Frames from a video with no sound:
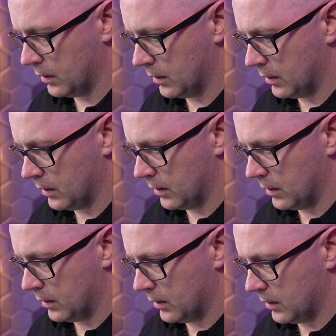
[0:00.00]

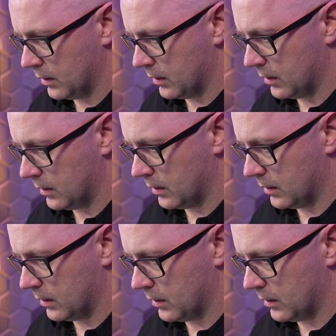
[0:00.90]
(no one is talking)